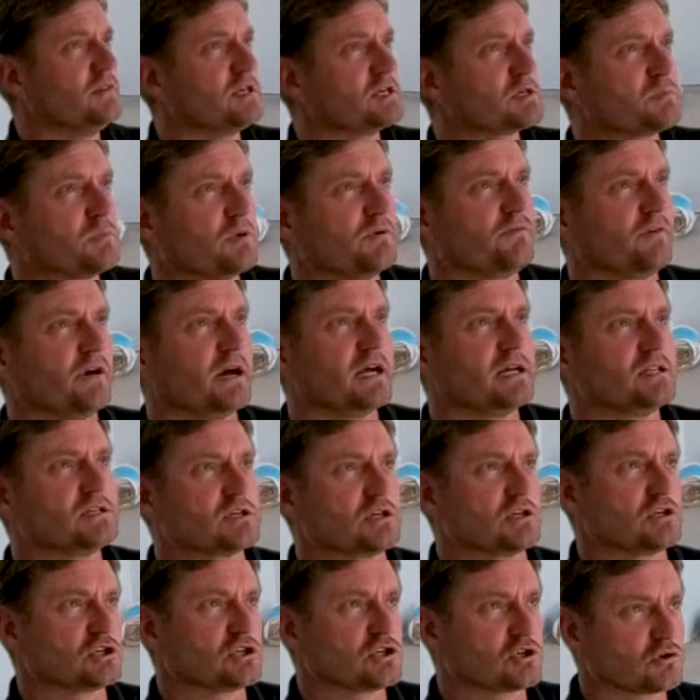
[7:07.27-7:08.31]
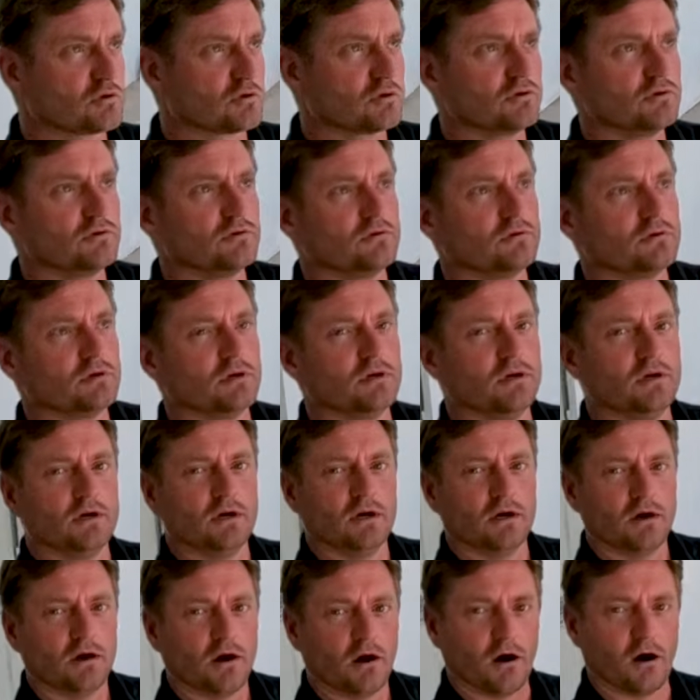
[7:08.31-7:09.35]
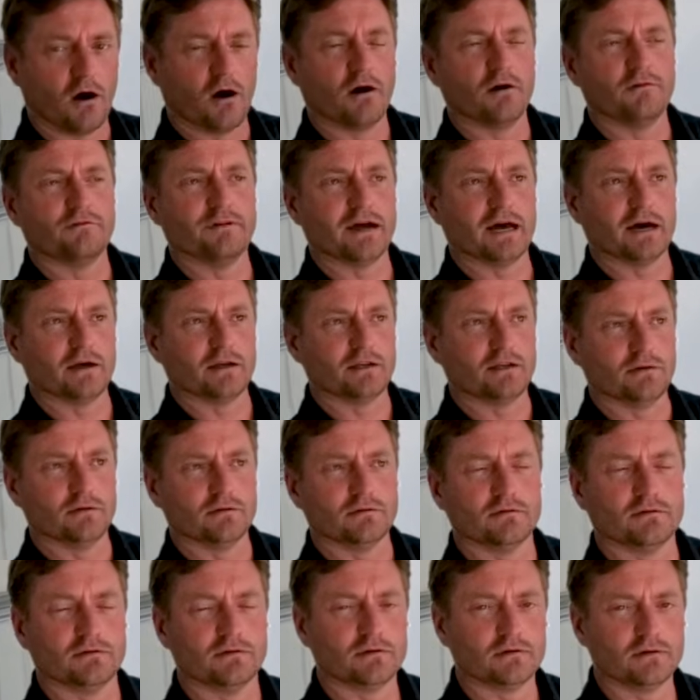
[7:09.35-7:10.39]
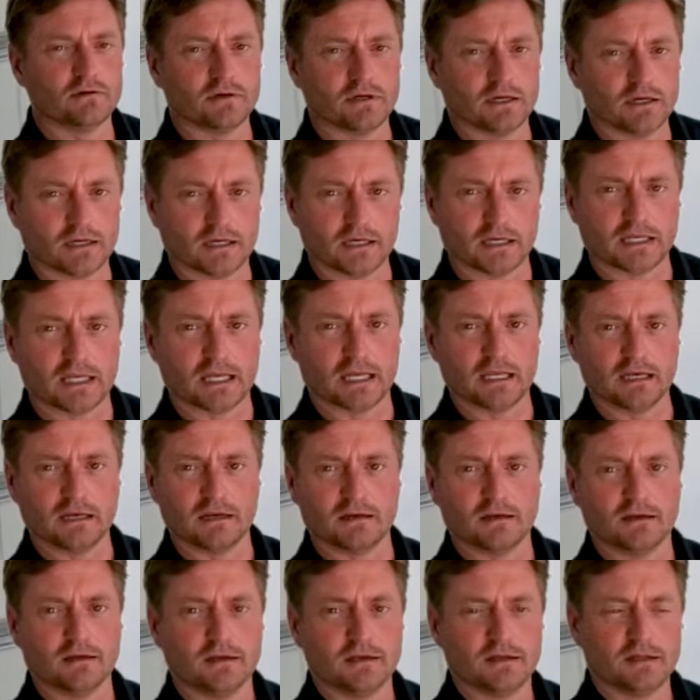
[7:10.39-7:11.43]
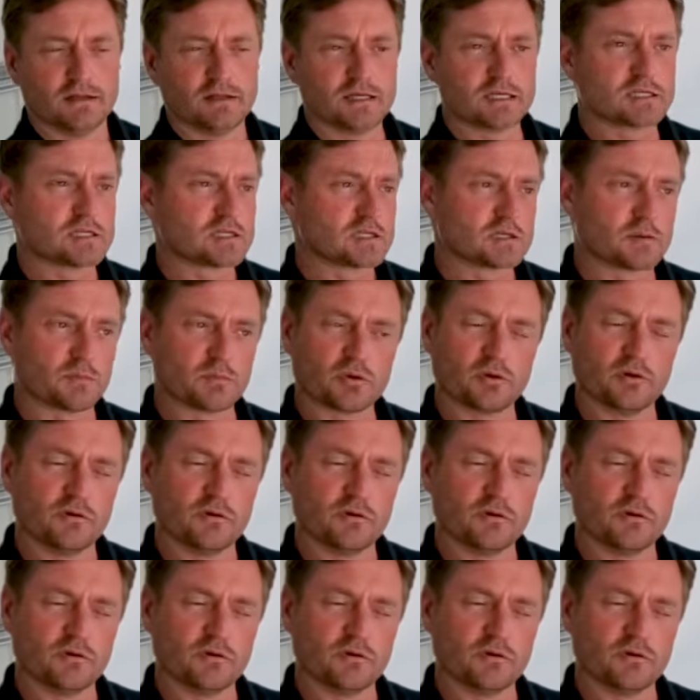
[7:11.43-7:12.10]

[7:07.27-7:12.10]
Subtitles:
This provides a true R value. Again, this is a